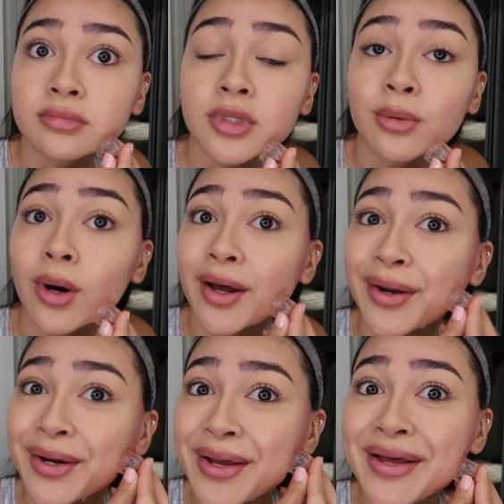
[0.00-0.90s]
The
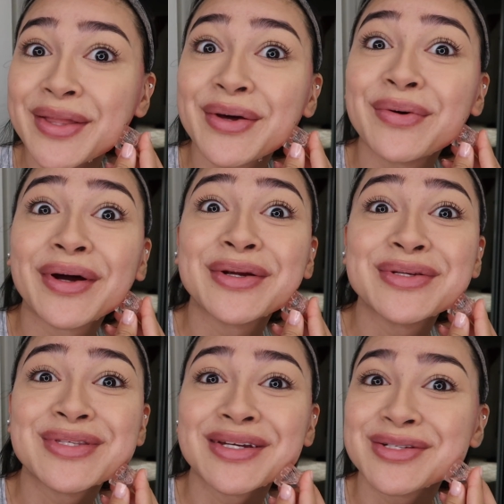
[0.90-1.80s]
water
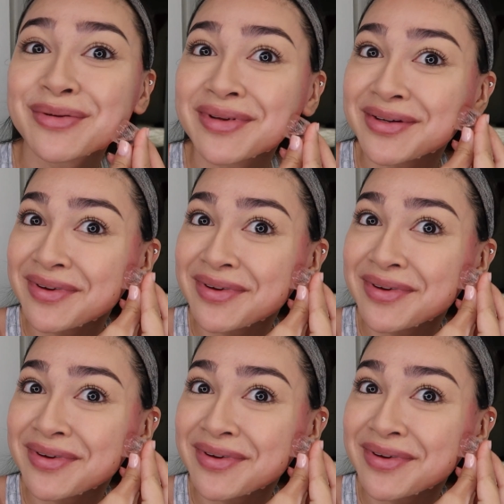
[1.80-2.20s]
you see it dripping on